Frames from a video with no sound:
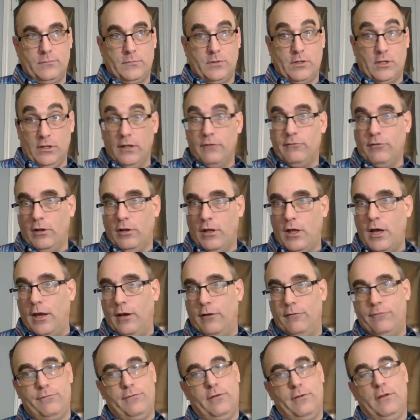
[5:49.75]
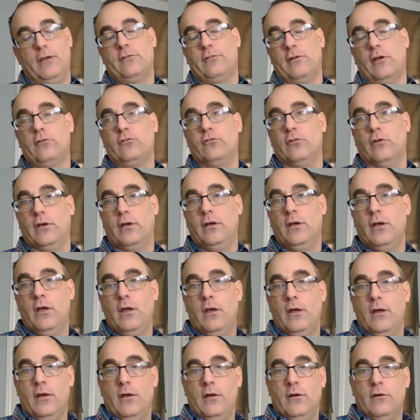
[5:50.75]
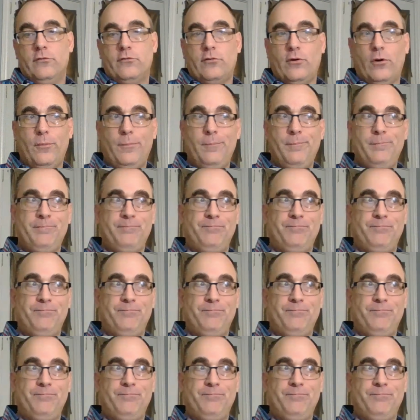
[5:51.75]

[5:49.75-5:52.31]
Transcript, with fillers: to live a life essentially. So